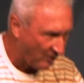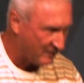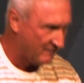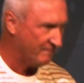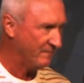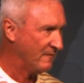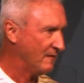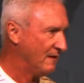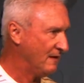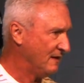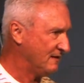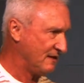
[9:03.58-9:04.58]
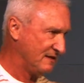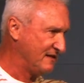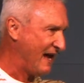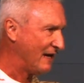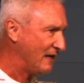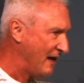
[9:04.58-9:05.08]
them, it's
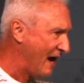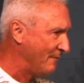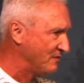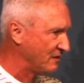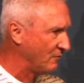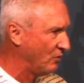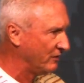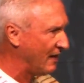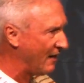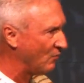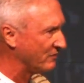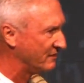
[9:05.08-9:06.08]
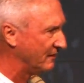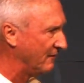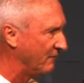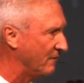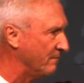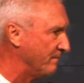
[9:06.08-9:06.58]
exactly opposite of what God wants to
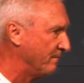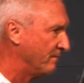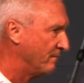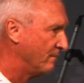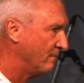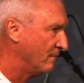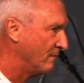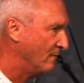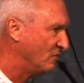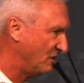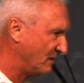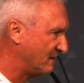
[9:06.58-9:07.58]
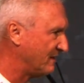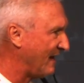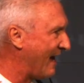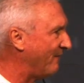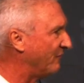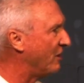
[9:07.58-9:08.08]
give them. Jesus said,
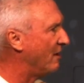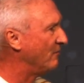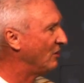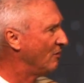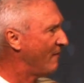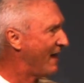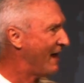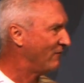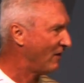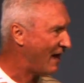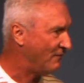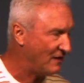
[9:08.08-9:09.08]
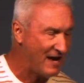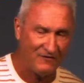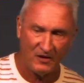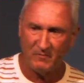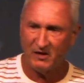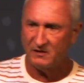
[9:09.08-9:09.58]
I've come that you might have life and have
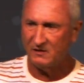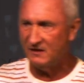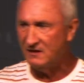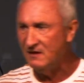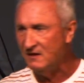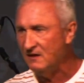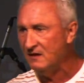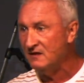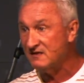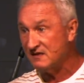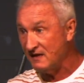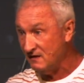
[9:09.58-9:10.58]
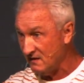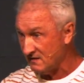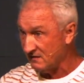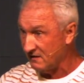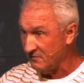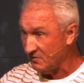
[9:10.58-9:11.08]
it abundantly. Satan
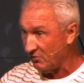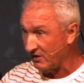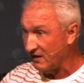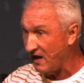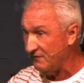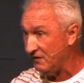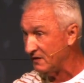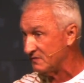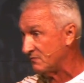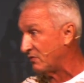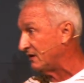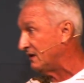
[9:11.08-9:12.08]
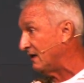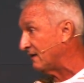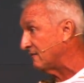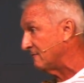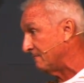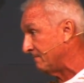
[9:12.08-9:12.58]
doesn't come to bring life. He comes to bring death.